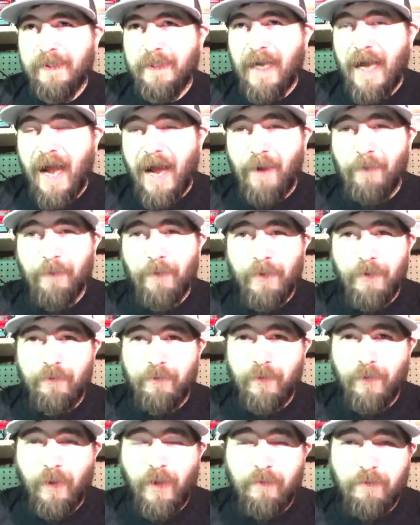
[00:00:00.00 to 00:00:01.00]
I really
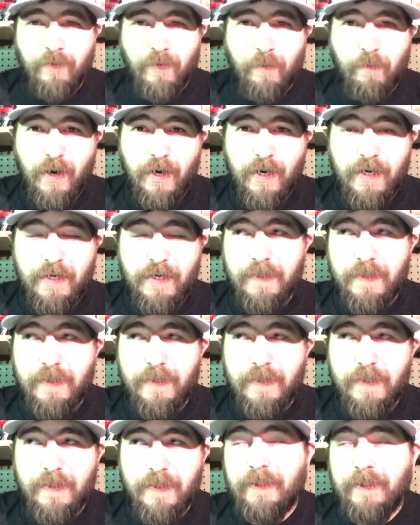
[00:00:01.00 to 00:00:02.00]
feel like for the
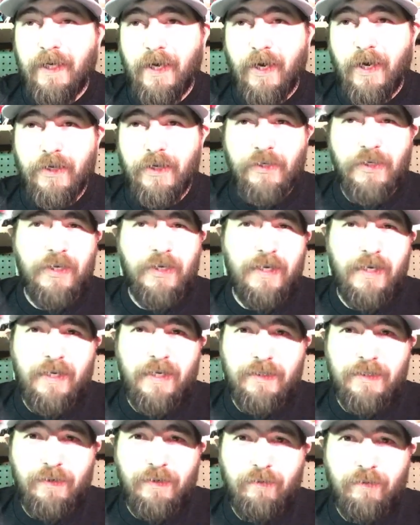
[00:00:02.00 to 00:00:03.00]
money, you can
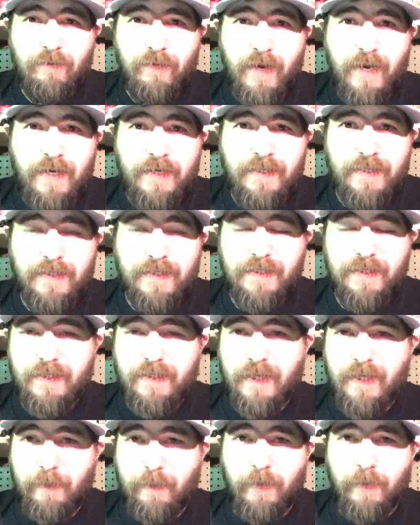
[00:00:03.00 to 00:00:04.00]
get into a
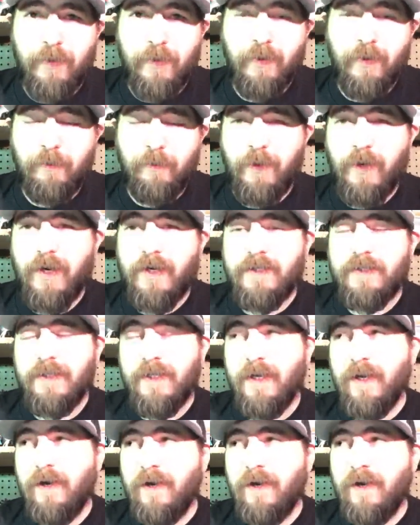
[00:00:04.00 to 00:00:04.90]
Vexus at a pretty good price.